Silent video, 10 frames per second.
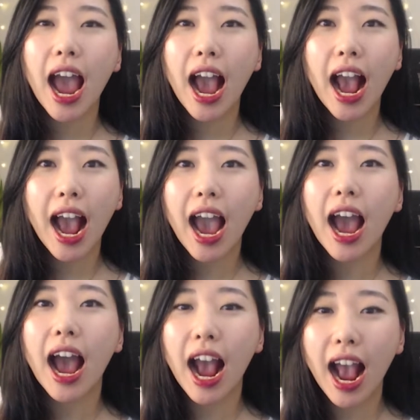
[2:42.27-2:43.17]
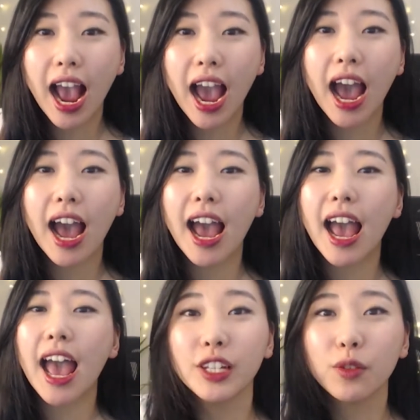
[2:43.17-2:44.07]
The
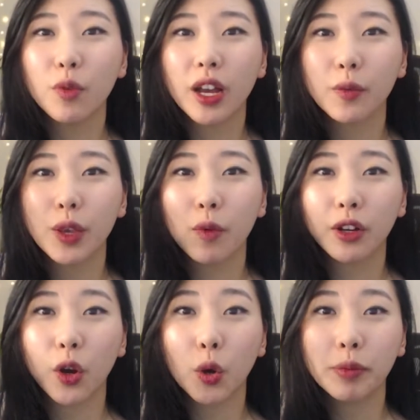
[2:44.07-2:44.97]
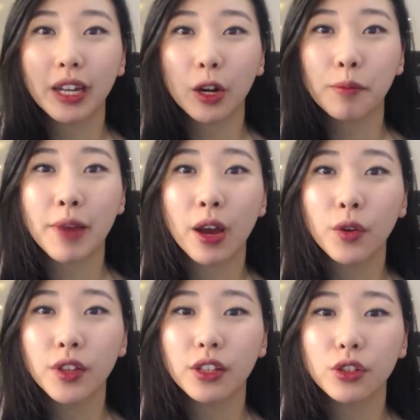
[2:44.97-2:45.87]
reason why we want to open our mouth
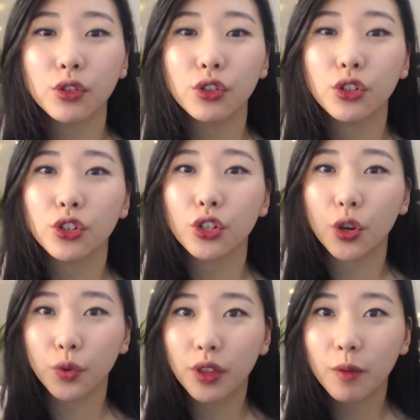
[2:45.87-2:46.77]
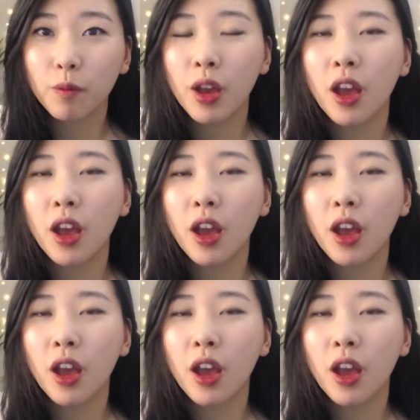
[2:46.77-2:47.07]
is to just show them